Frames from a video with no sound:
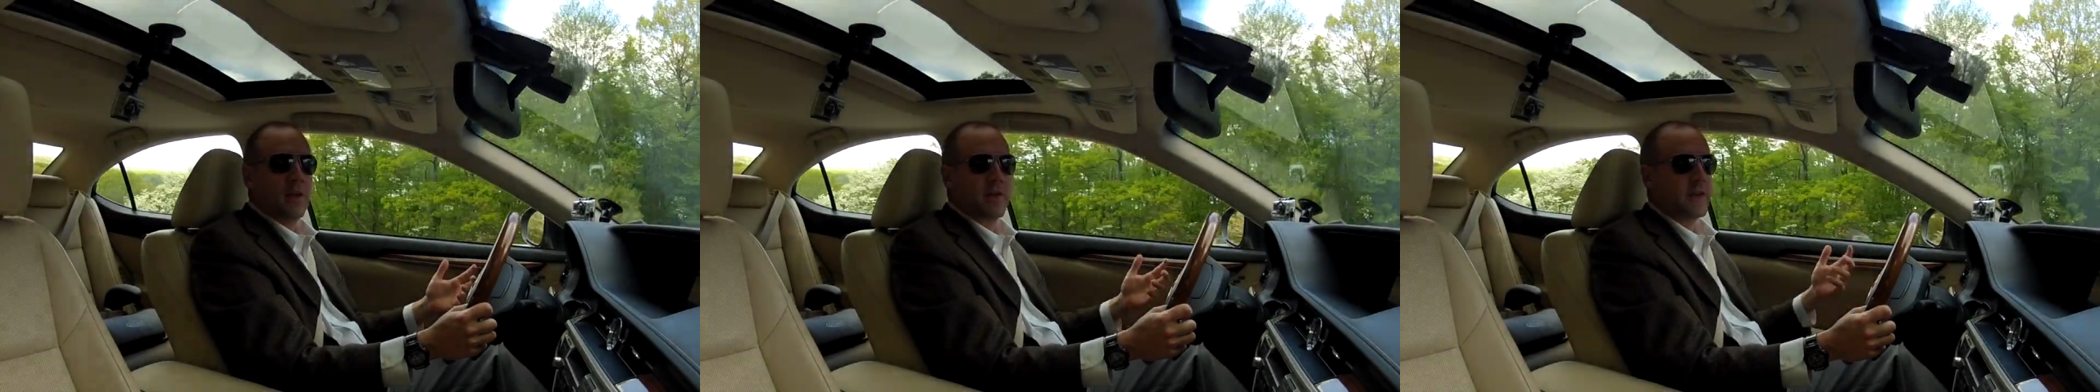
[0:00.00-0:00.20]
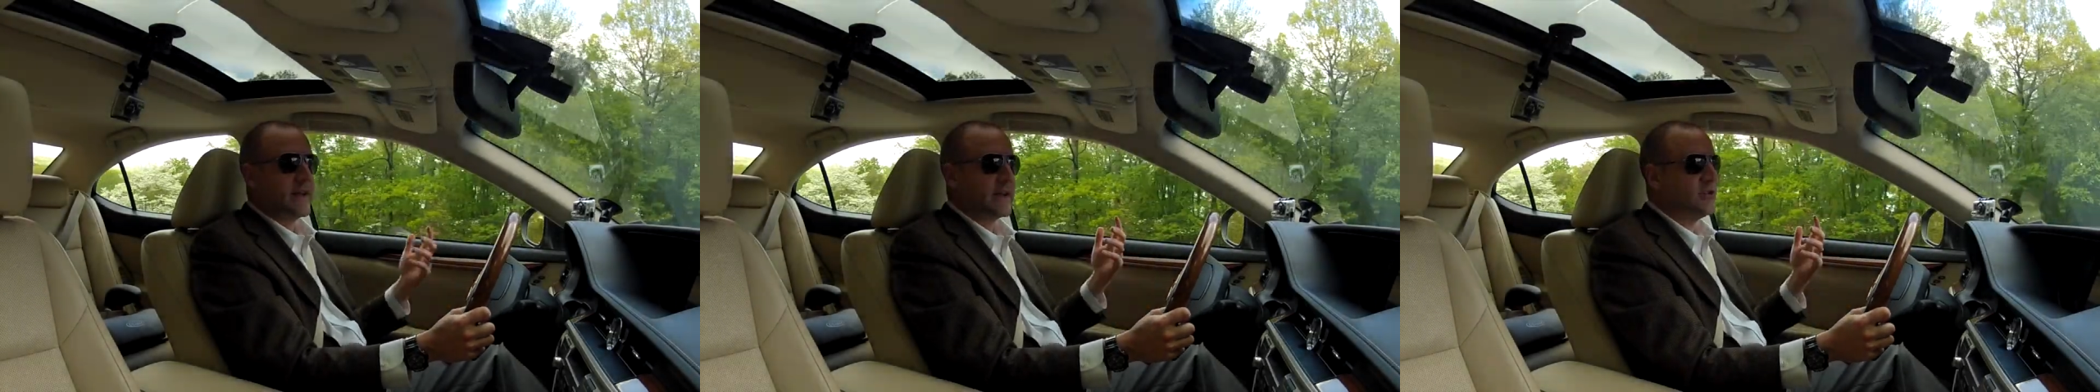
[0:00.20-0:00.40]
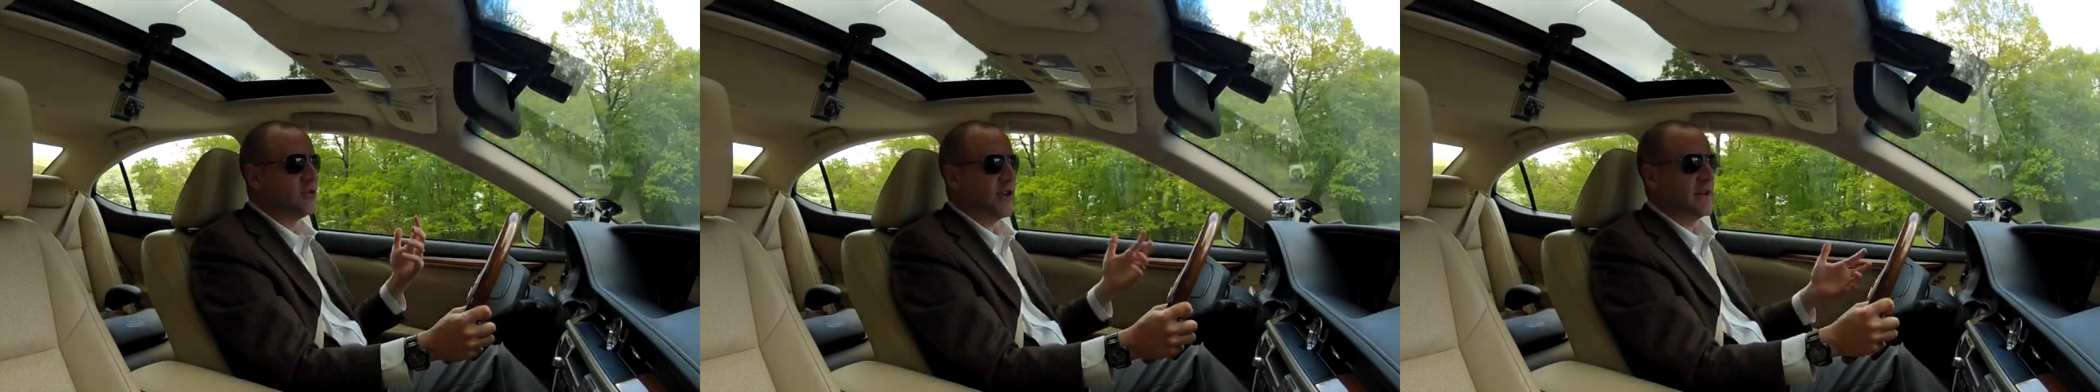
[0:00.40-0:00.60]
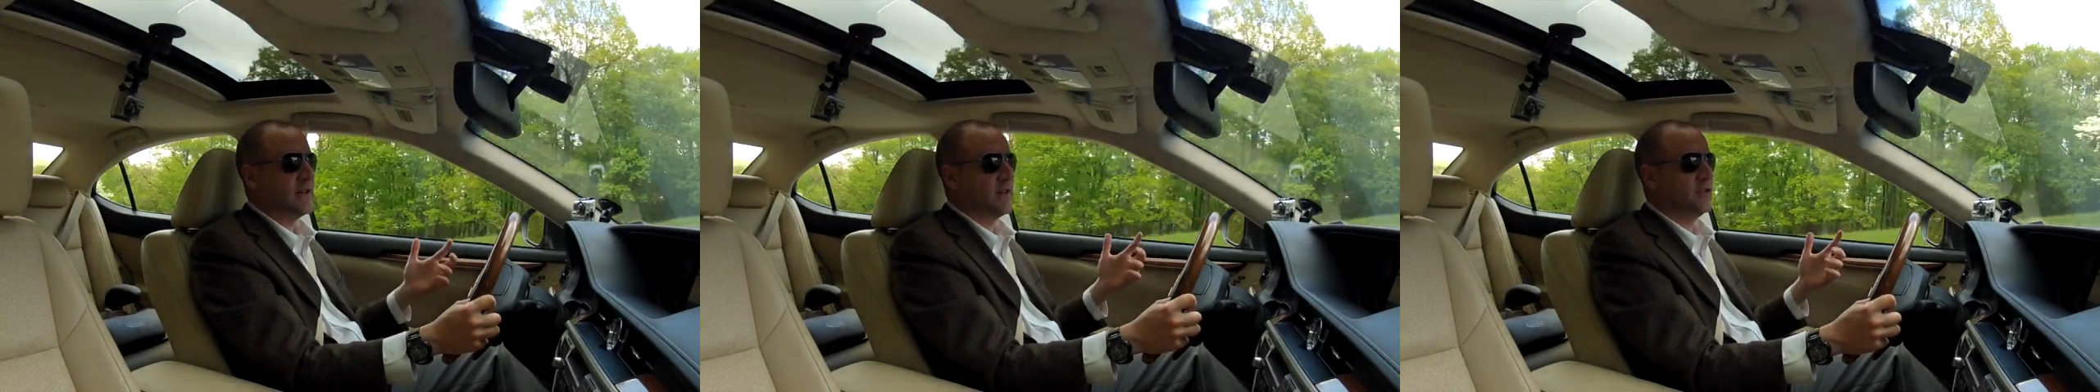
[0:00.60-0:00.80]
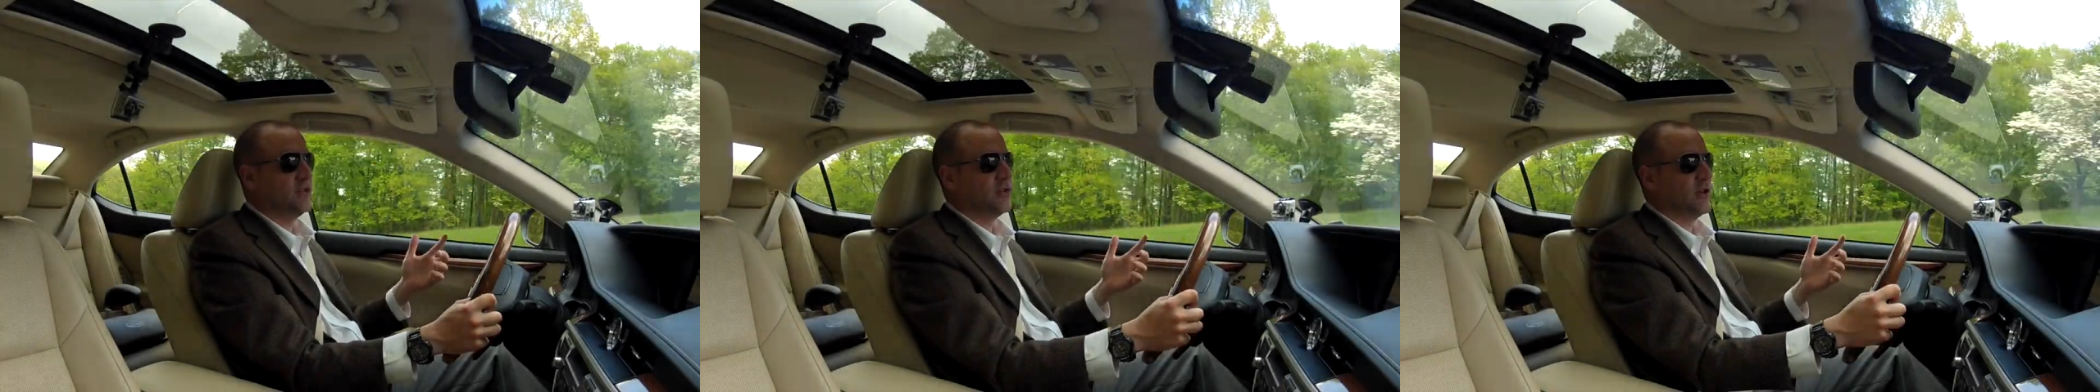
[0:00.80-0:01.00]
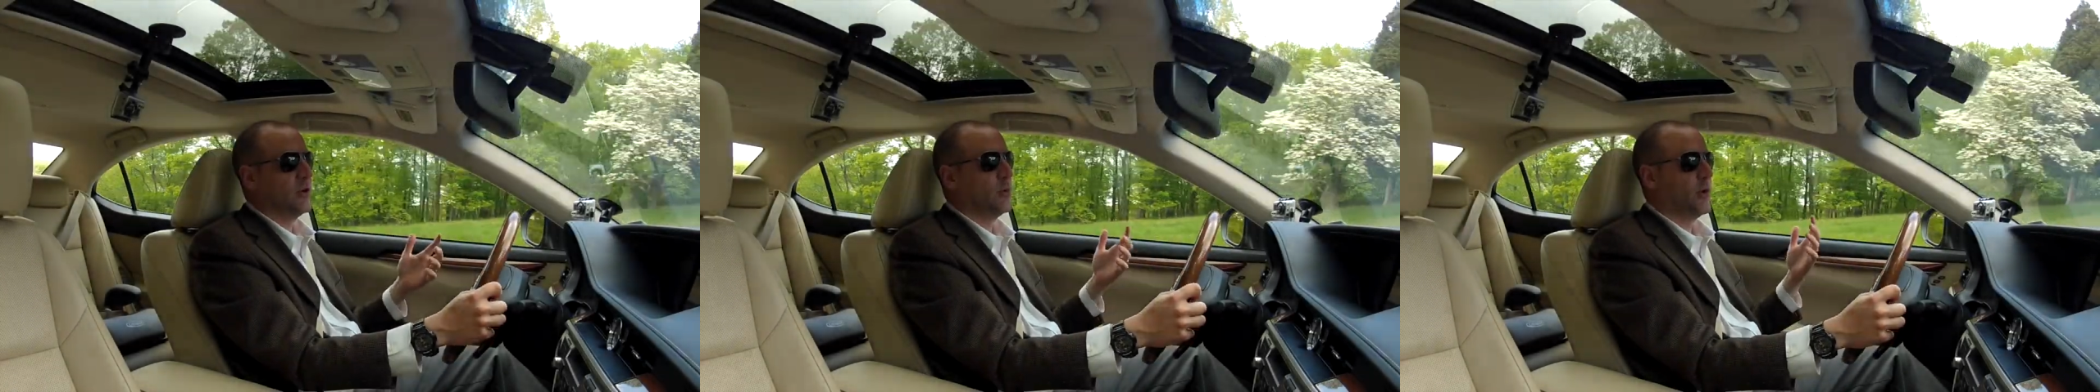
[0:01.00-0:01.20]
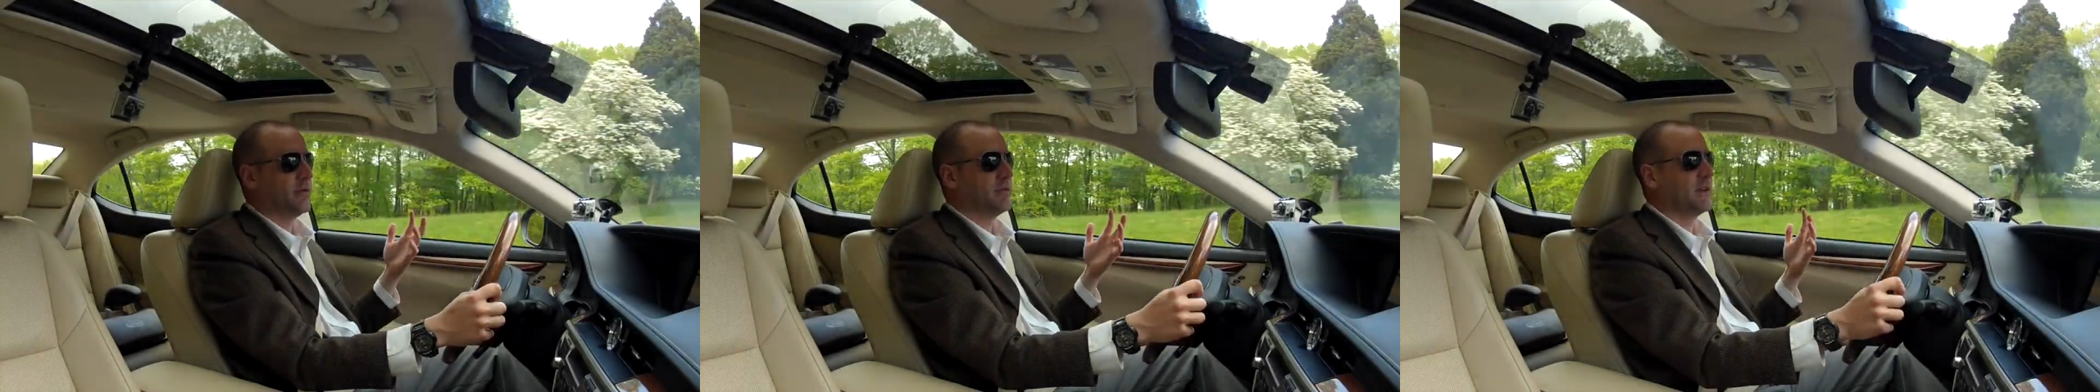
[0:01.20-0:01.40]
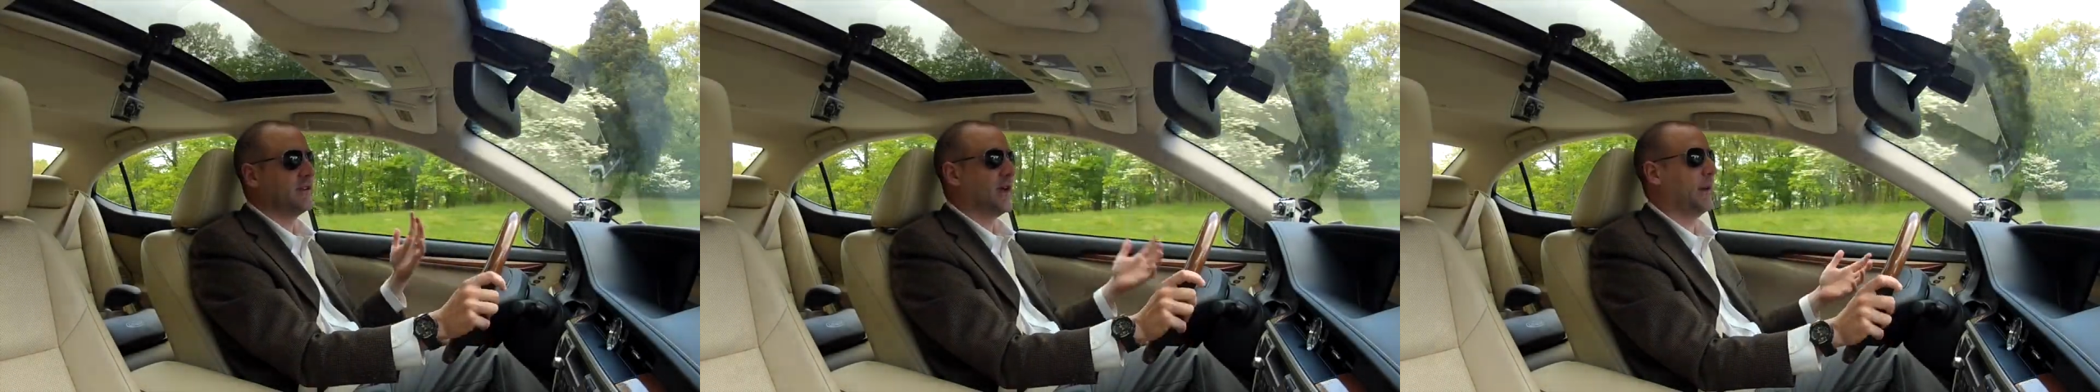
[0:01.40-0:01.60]
that I challenge you
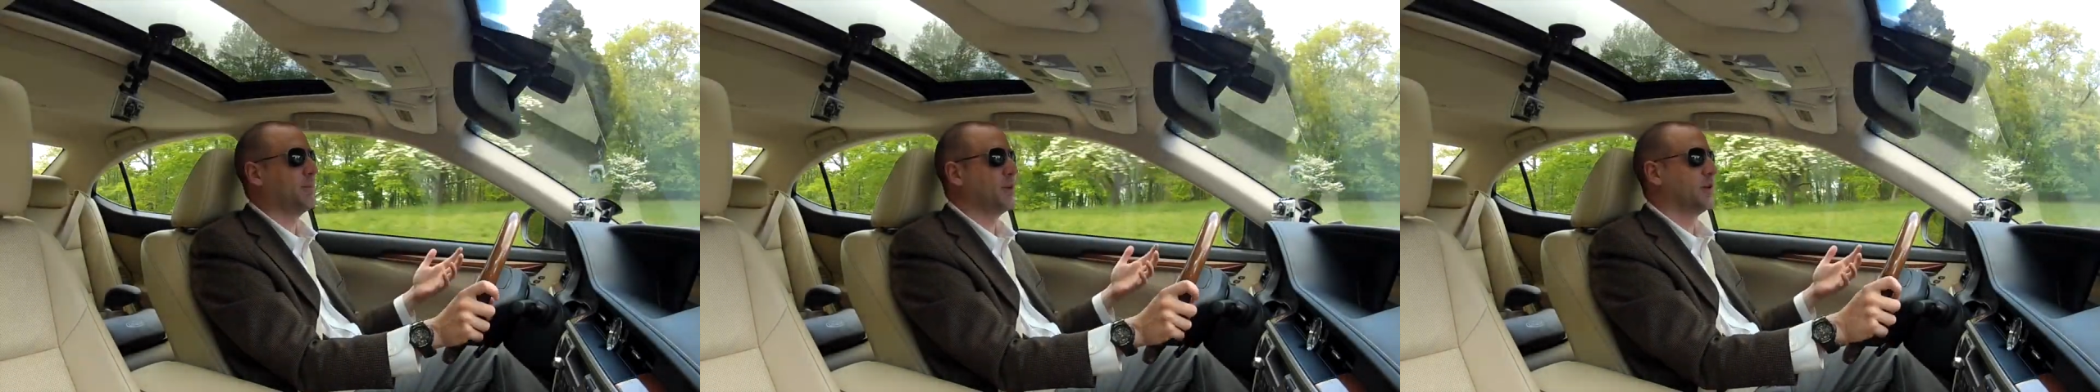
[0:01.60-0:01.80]
off the top